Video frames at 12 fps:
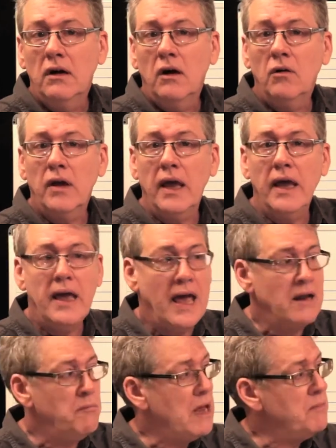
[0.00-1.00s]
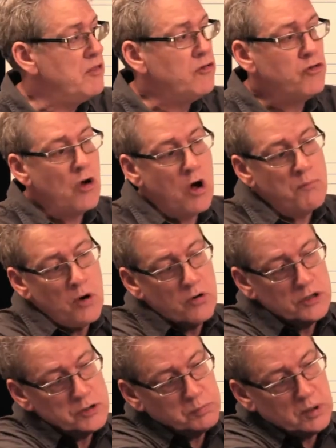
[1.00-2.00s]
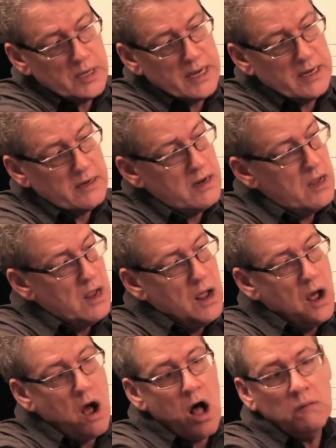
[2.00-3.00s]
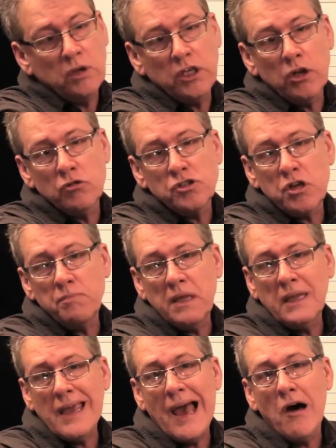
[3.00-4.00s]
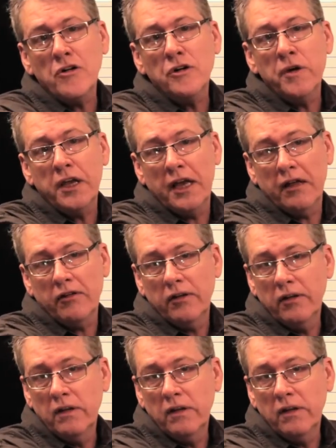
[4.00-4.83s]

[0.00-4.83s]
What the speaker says: Okay? And maybe the trombone is playing something countering it.